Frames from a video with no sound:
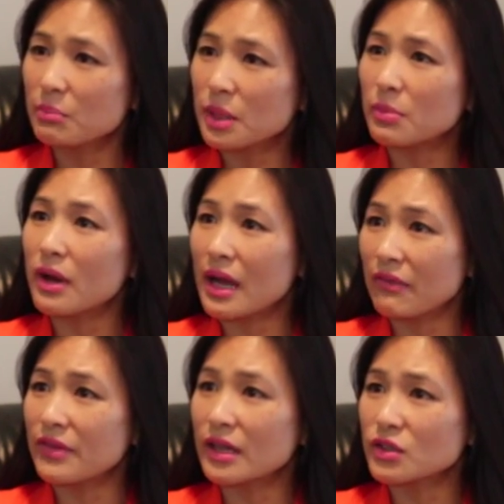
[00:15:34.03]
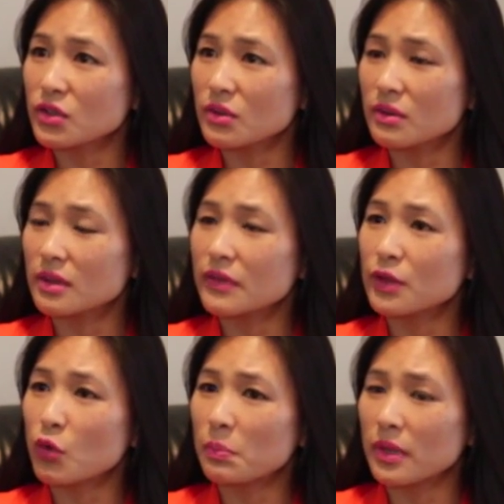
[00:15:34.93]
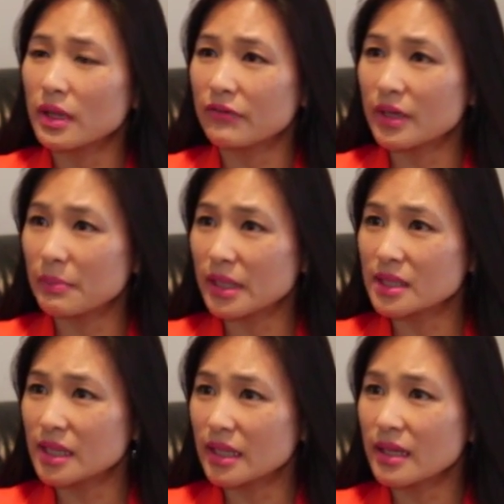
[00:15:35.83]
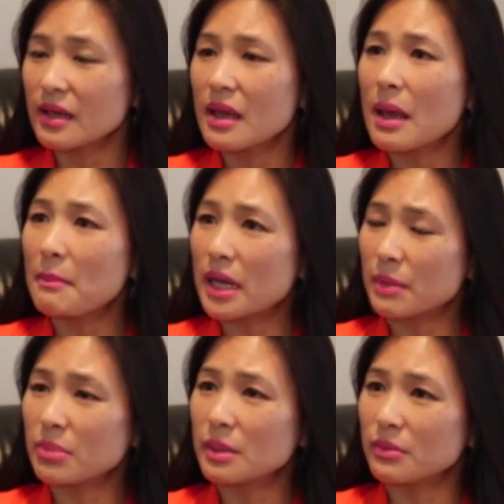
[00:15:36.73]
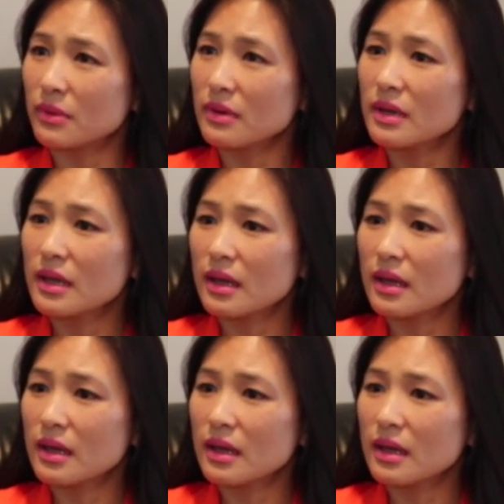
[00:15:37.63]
People have that too. Even though we live in a big city, many people